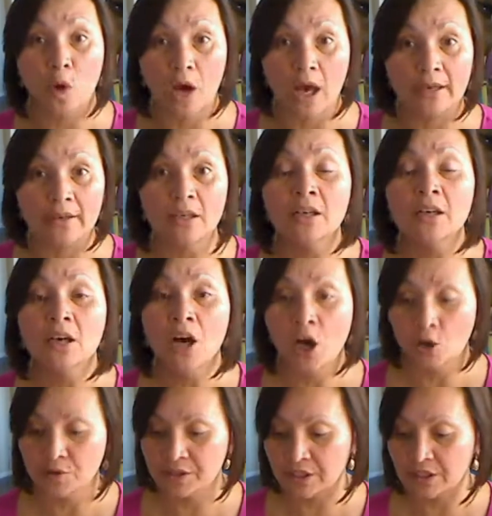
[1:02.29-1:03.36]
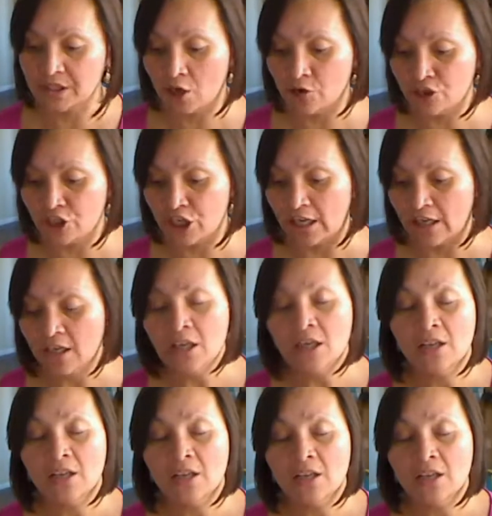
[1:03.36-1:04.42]
1, hostess coaching.
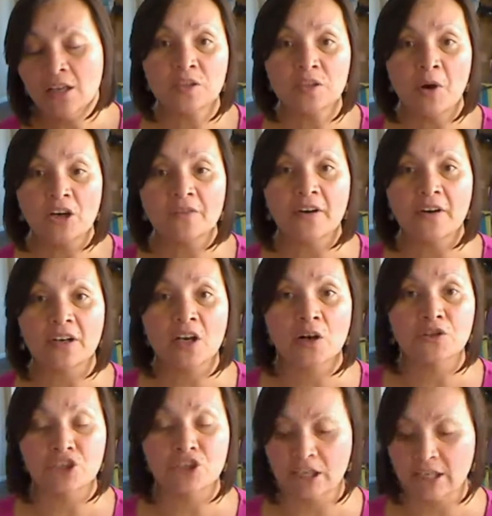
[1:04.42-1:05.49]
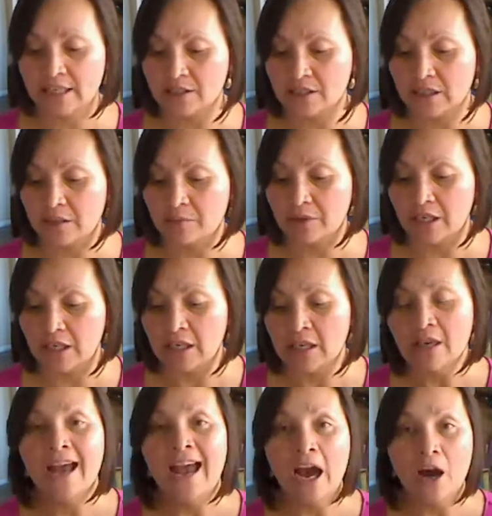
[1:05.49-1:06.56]
The first part of our coaching is going to
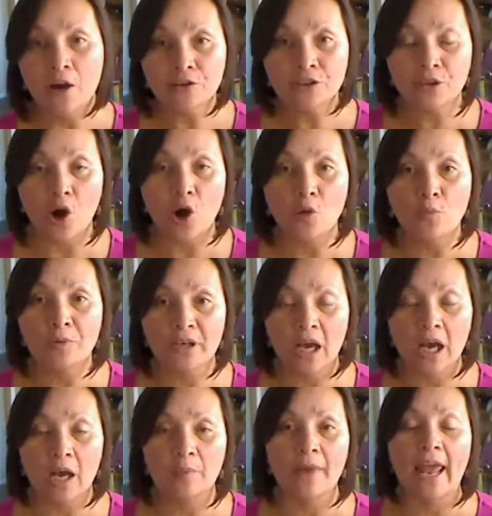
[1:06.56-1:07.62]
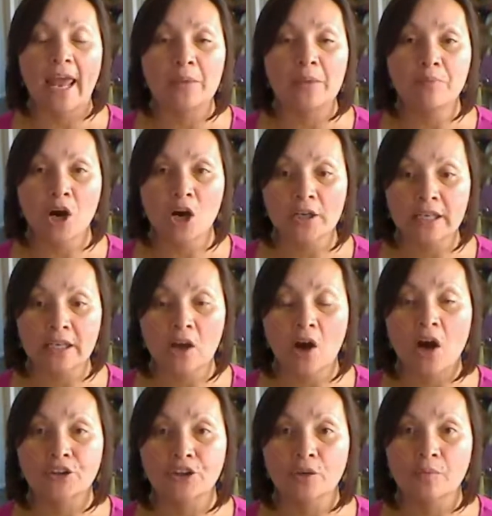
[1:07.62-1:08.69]
be how to open up a party
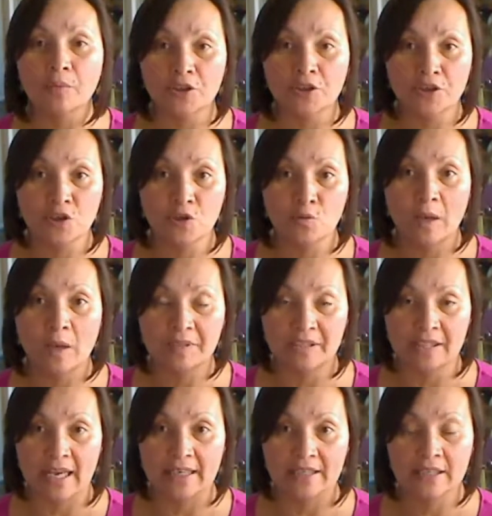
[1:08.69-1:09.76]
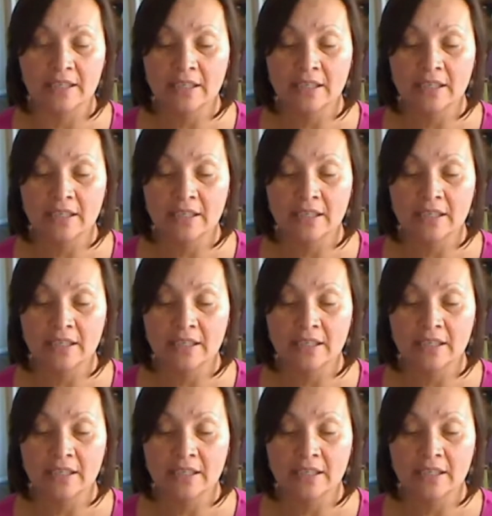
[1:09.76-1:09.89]
on your personal website.